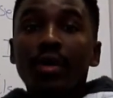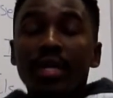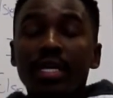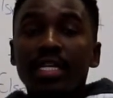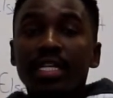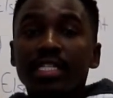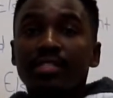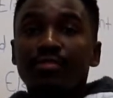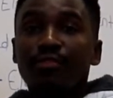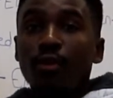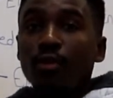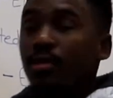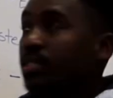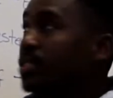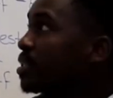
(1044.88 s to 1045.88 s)
it is
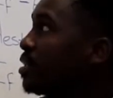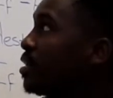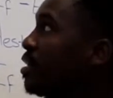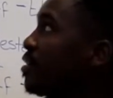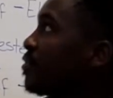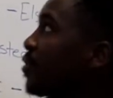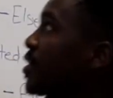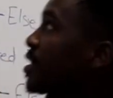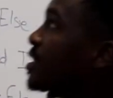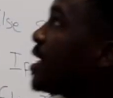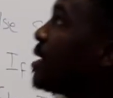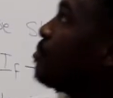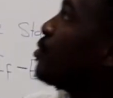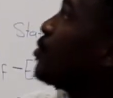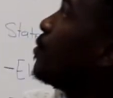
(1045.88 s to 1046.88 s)
false. For
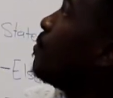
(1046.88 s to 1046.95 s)
example,